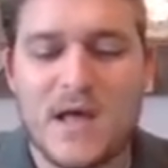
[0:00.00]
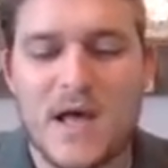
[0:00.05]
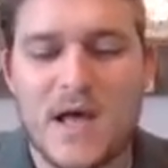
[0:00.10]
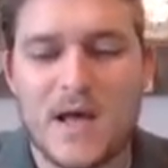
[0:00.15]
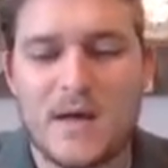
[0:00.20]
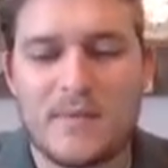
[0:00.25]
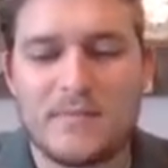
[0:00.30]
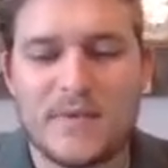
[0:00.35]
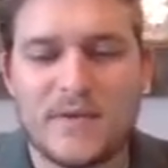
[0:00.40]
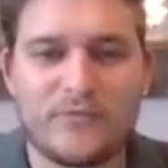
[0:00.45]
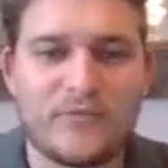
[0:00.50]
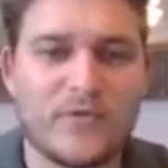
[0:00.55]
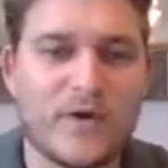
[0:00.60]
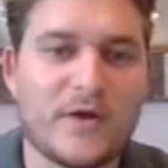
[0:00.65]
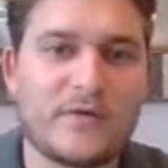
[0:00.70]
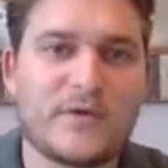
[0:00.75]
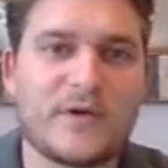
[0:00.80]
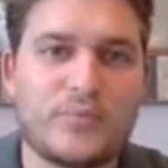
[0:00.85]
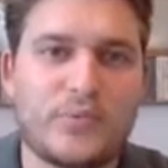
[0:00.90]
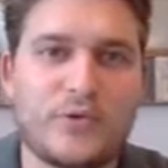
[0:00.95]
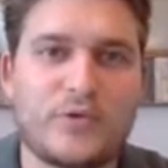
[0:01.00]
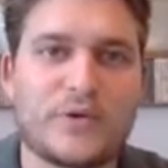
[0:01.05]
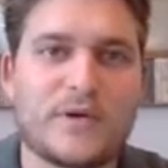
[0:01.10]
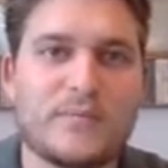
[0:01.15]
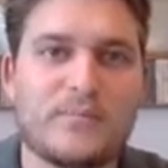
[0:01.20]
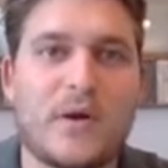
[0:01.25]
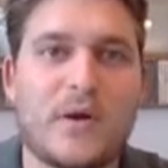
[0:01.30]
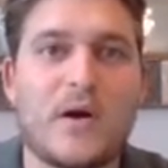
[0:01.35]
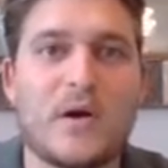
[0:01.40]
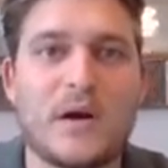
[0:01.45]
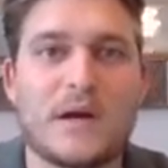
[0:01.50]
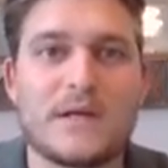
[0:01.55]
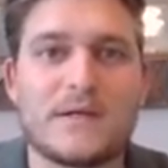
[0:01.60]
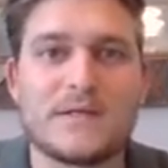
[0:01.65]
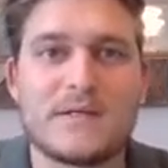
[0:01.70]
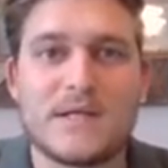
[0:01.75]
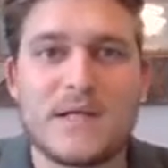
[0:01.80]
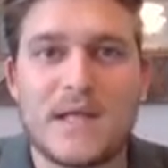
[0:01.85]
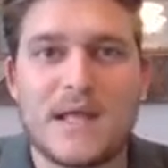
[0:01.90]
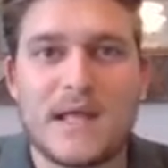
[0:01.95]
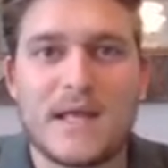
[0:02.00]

a very important part